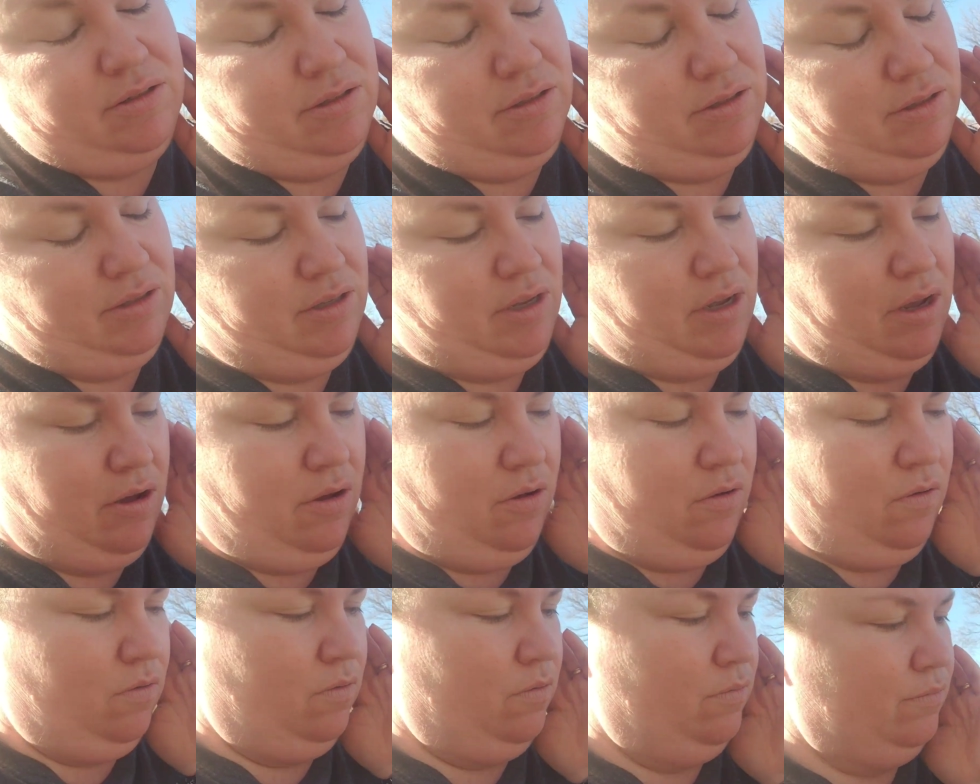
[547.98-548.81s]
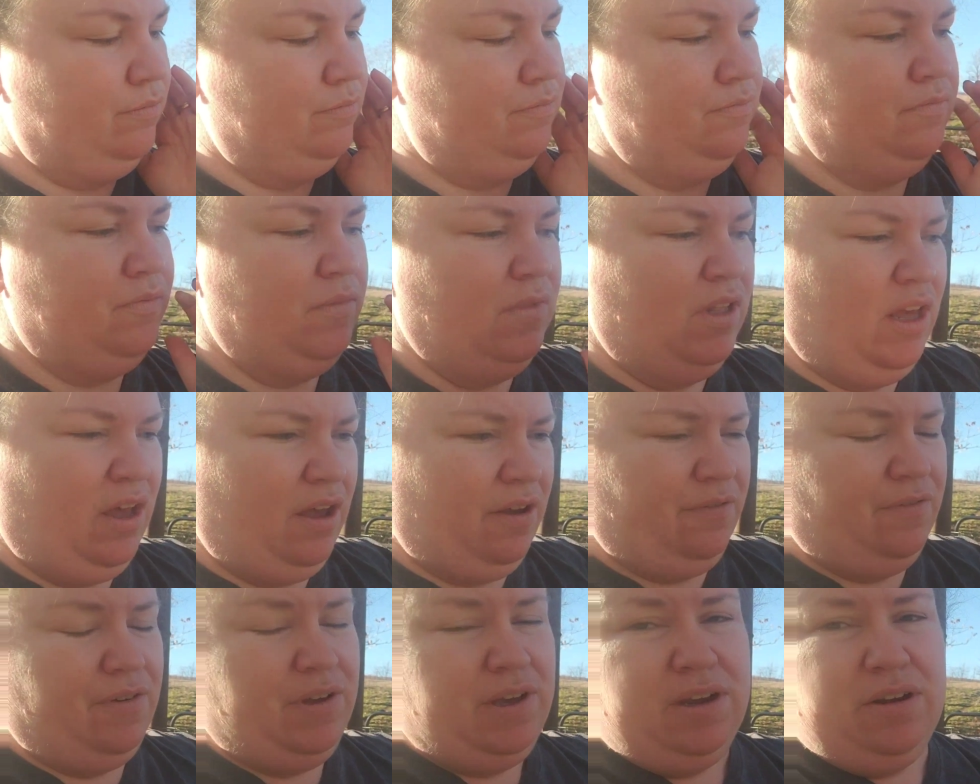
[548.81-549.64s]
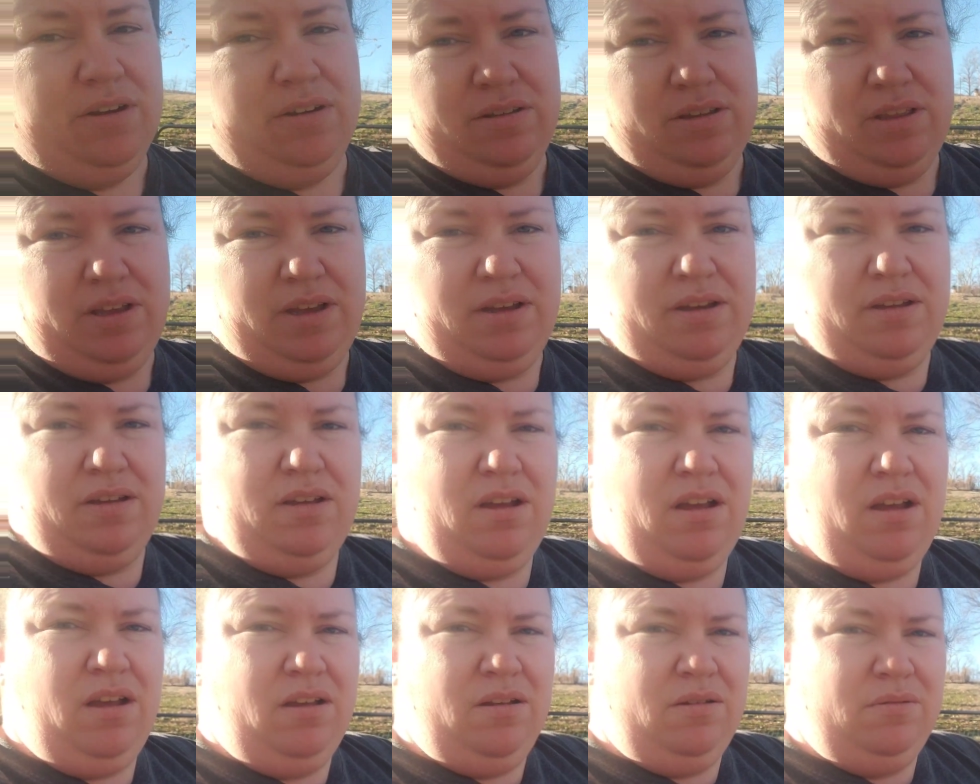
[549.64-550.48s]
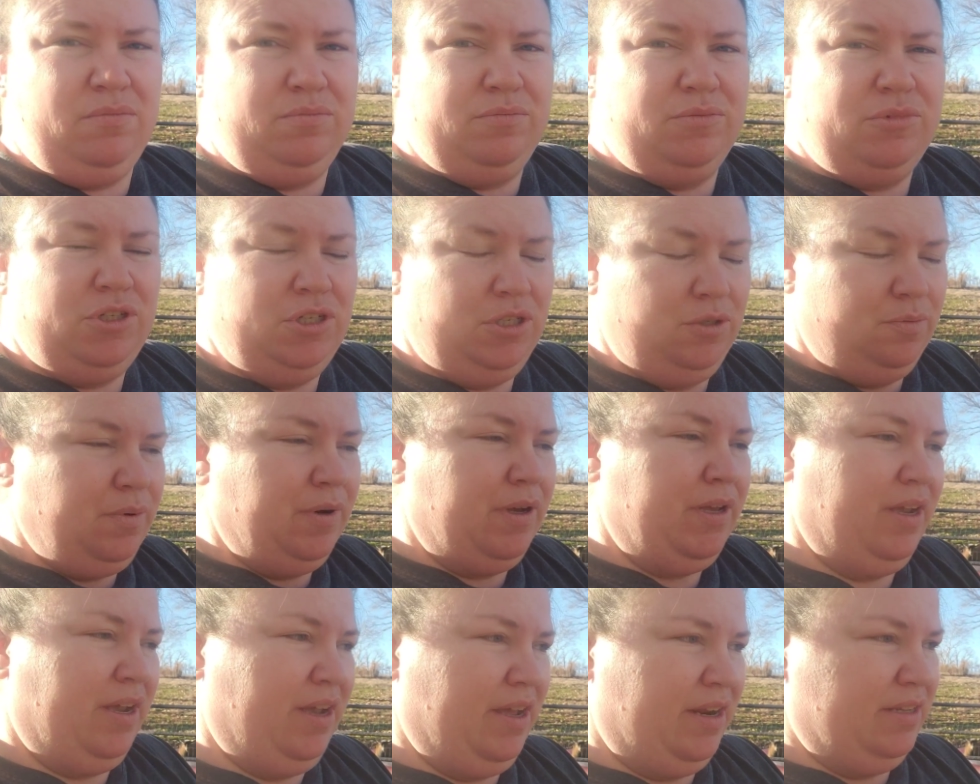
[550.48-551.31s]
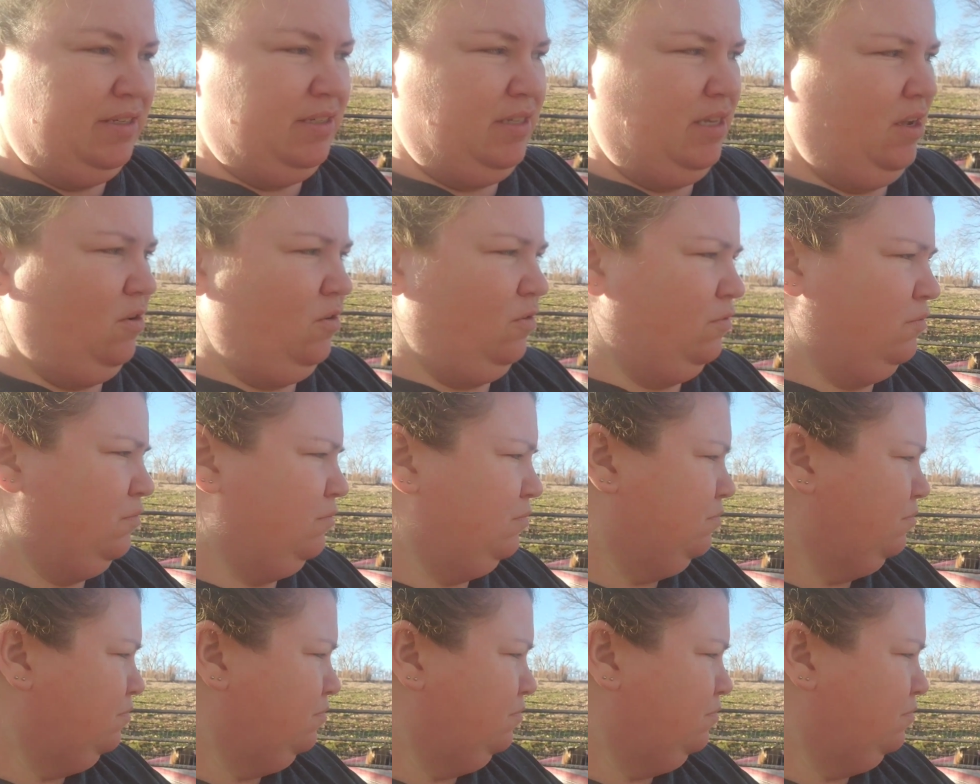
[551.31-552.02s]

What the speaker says: So, I figured that she's probably got a single.